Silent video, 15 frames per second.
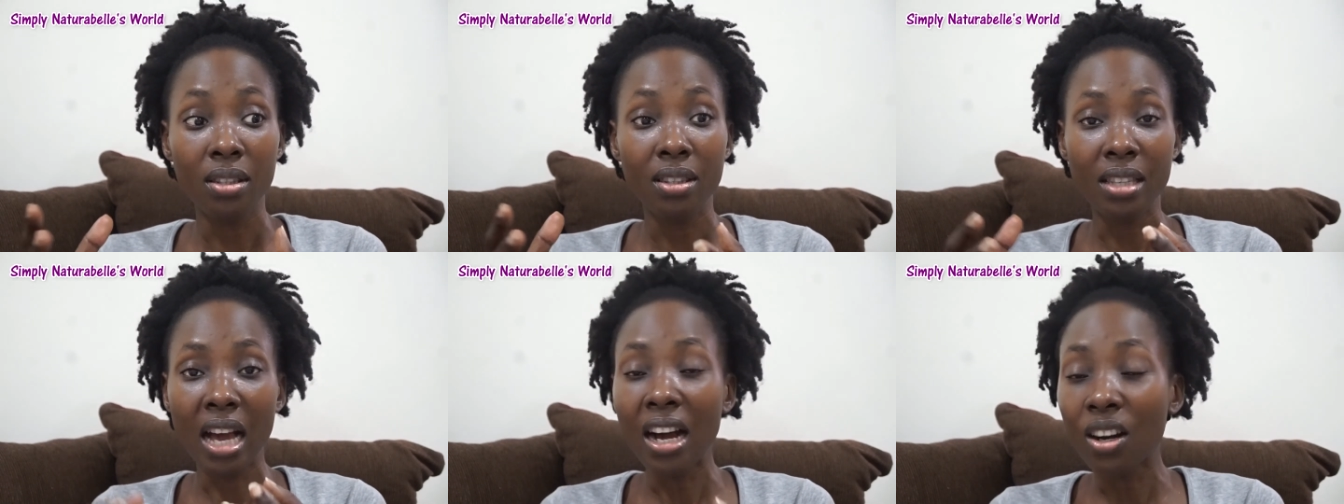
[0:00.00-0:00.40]

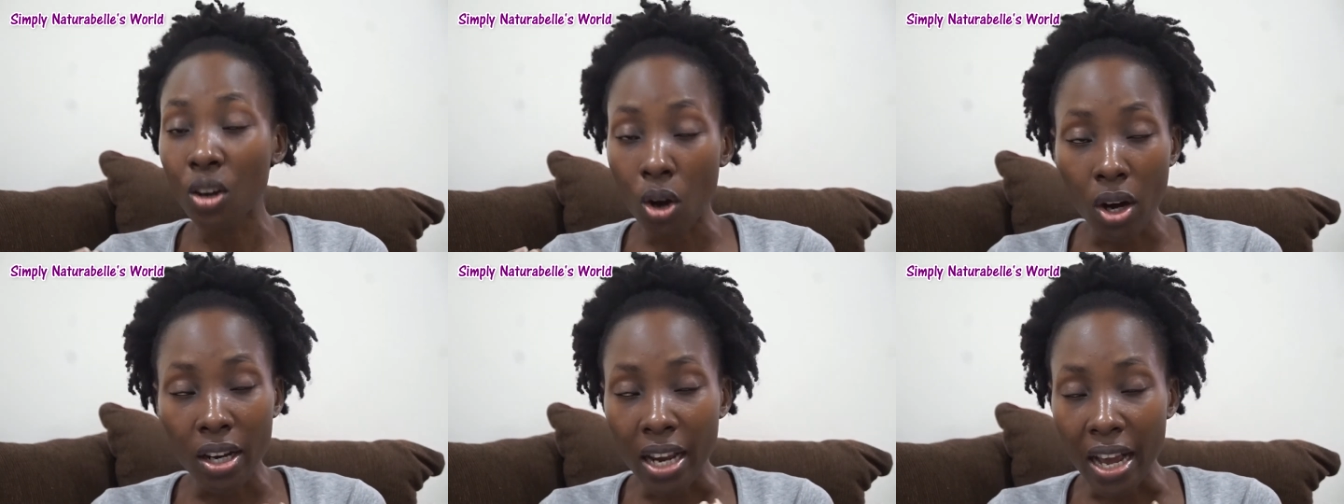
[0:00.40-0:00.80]
thank
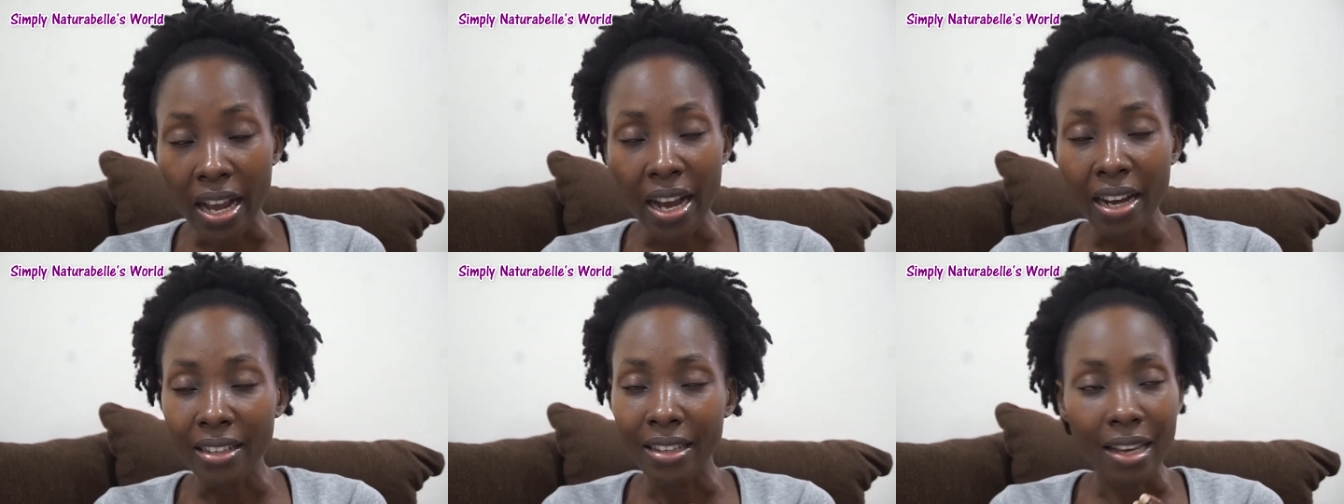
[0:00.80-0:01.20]
God I
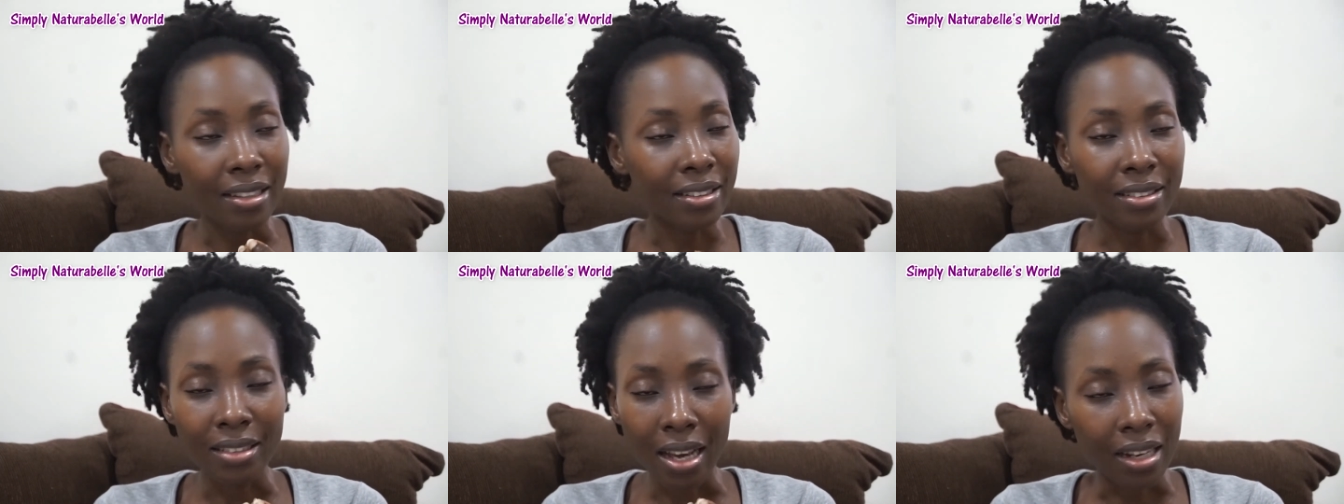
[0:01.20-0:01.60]
had that,
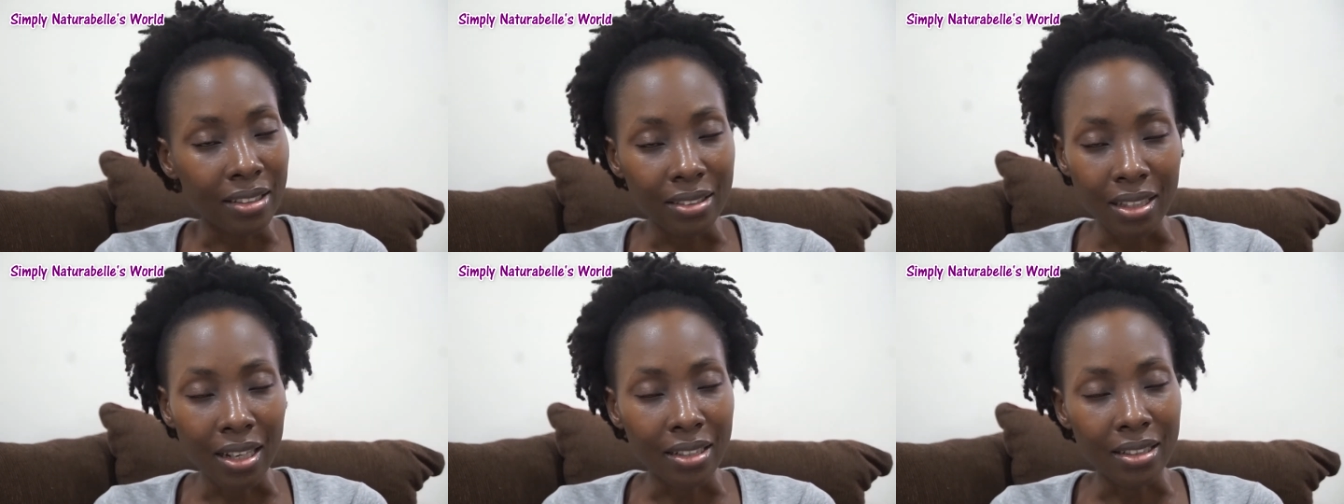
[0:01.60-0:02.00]

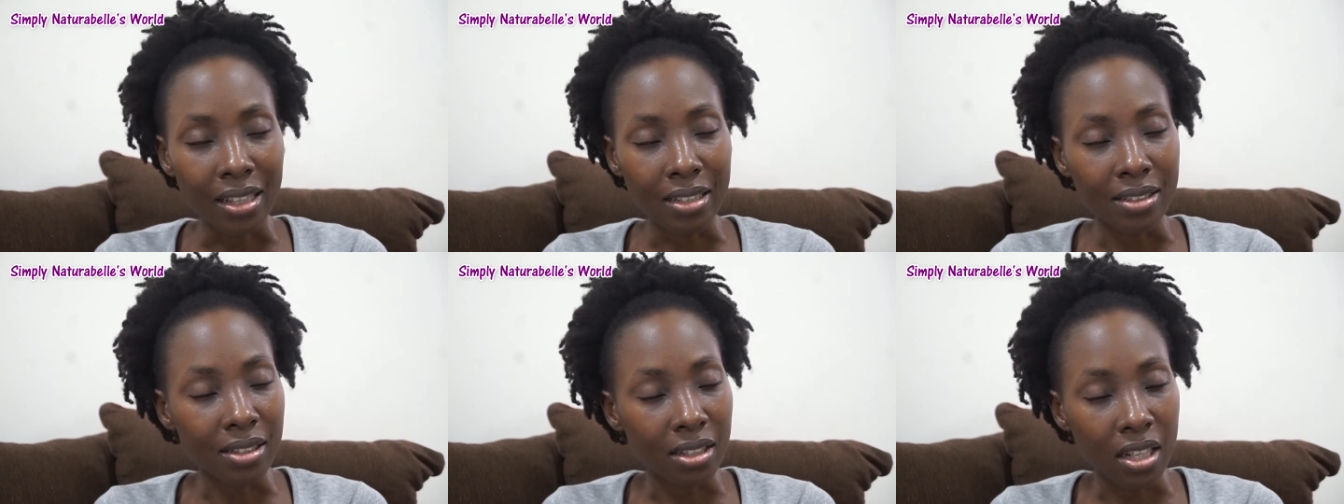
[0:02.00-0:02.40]
that, that
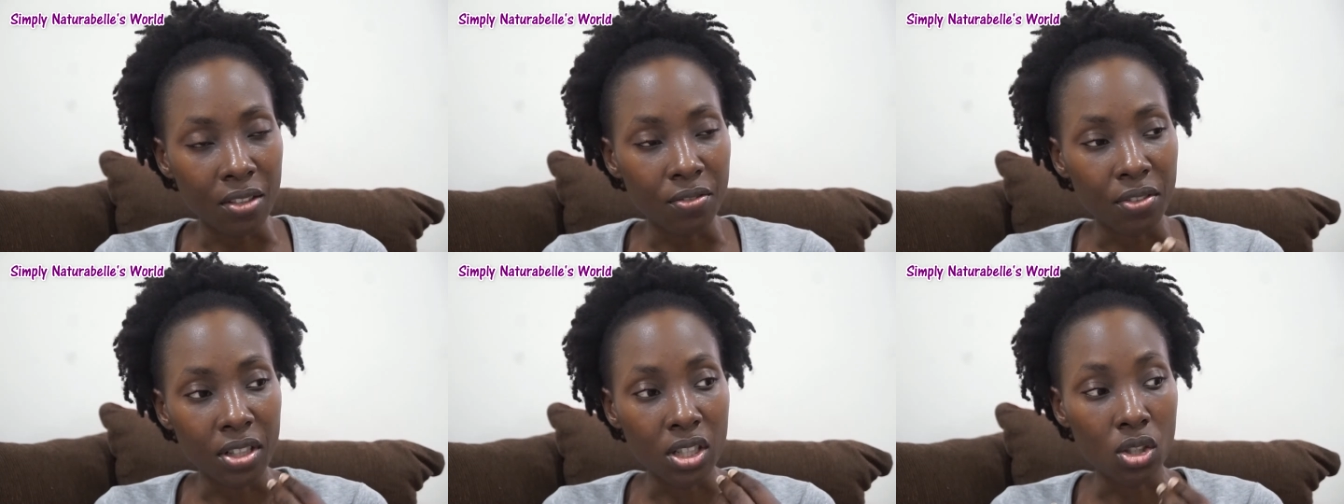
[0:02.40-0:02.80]
internet
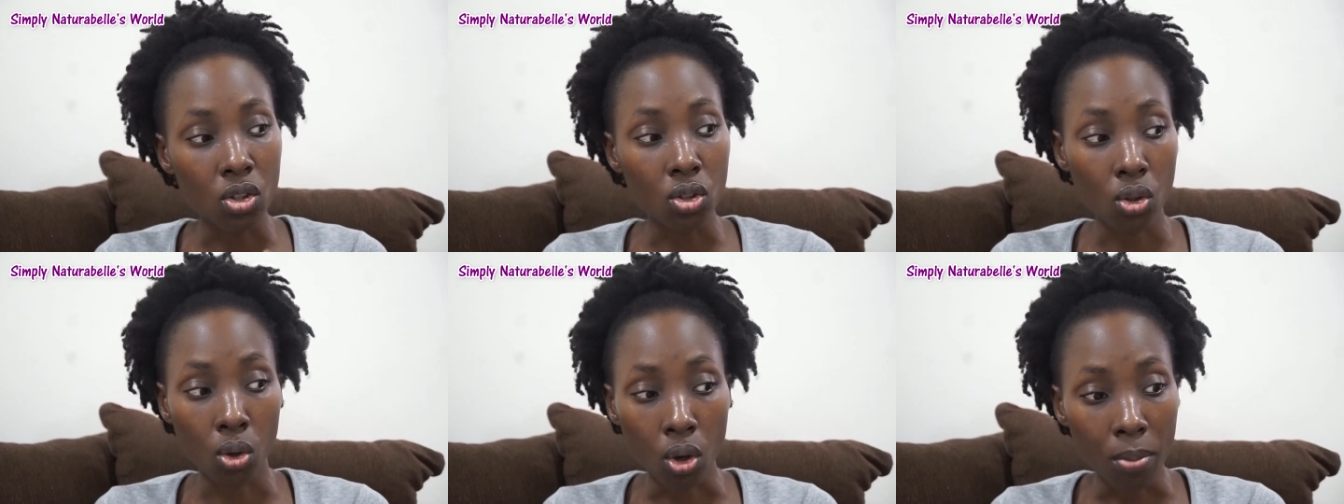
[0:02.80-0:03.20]
for the
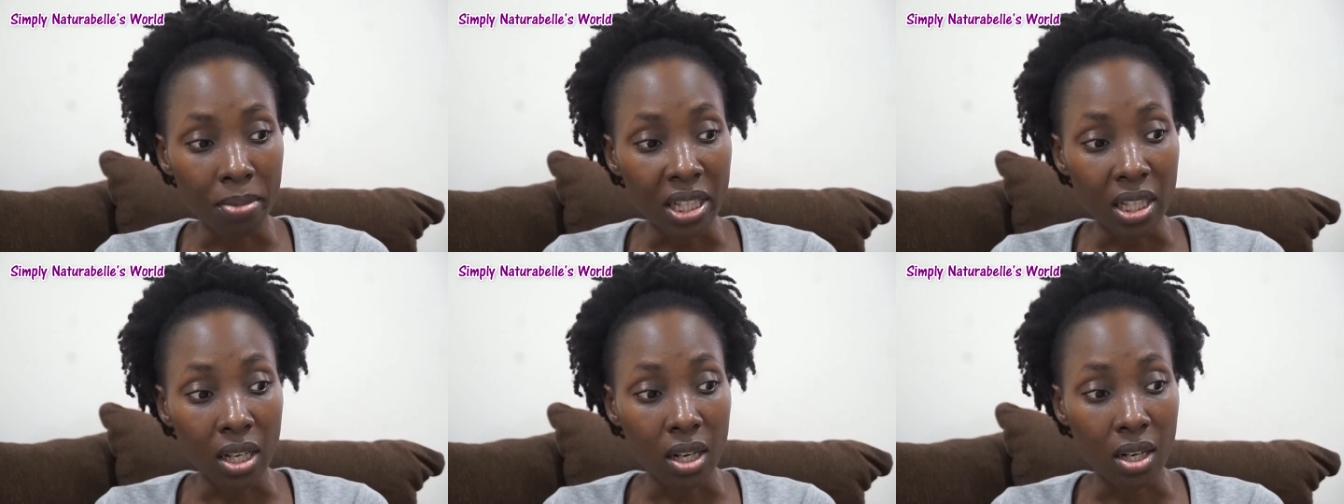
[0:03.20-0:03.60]
store
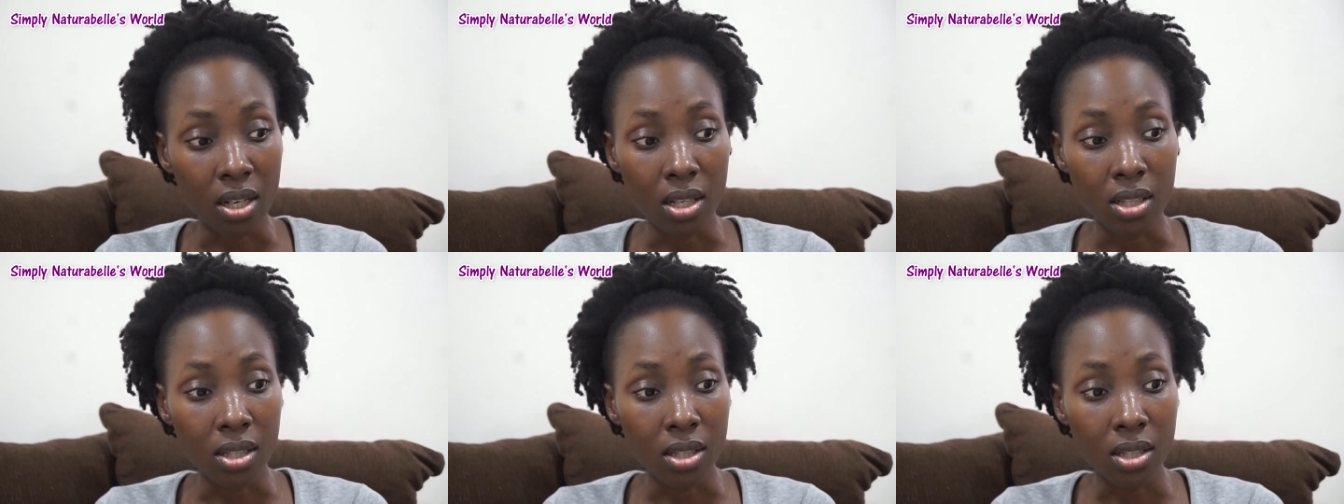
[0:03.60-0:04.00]

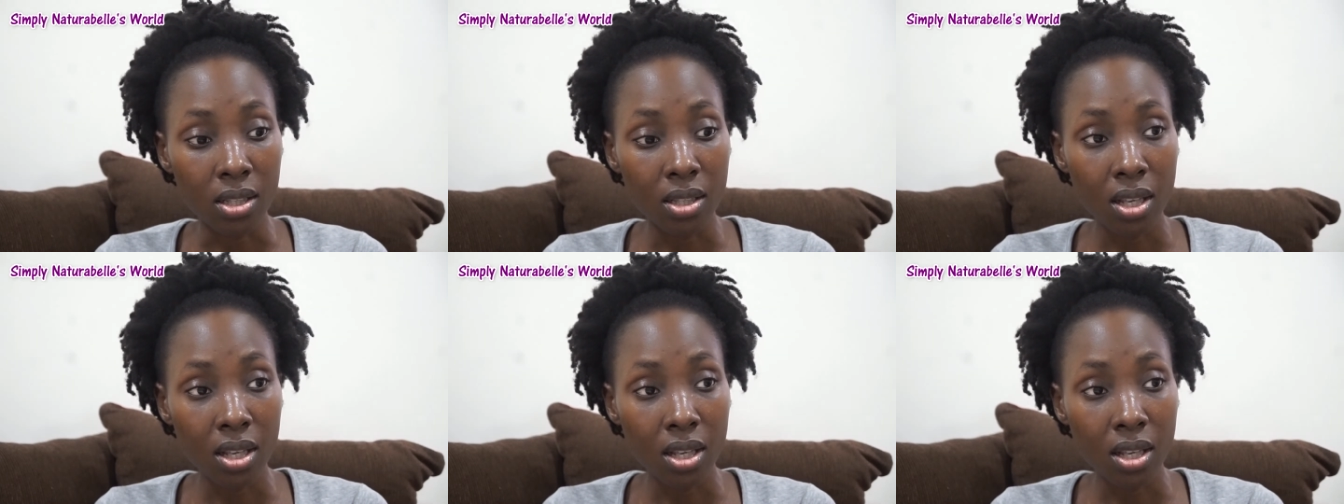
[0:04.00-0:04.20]
because